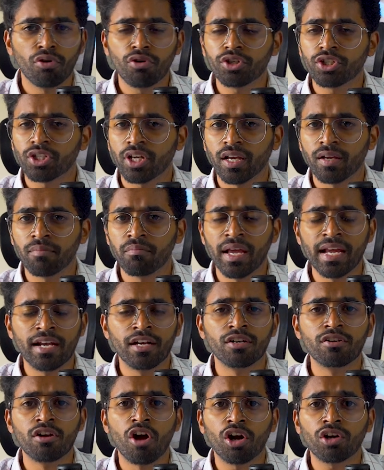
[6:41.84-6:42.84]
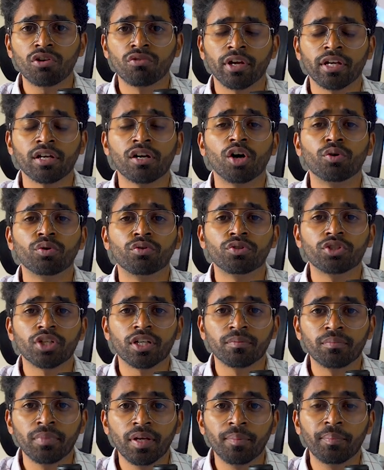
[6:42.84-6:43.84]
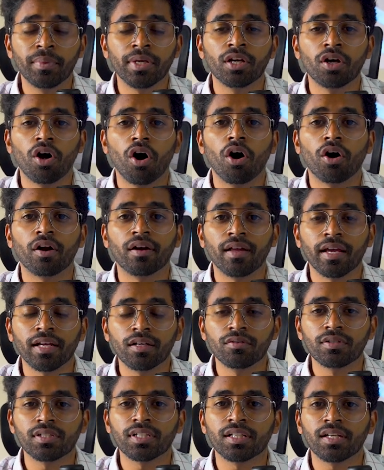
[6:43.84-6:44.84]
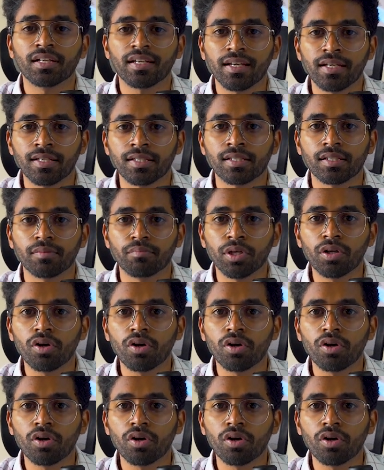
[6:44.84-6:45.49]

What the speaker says: no shame in not knowing how to check BP or diagnosing a case,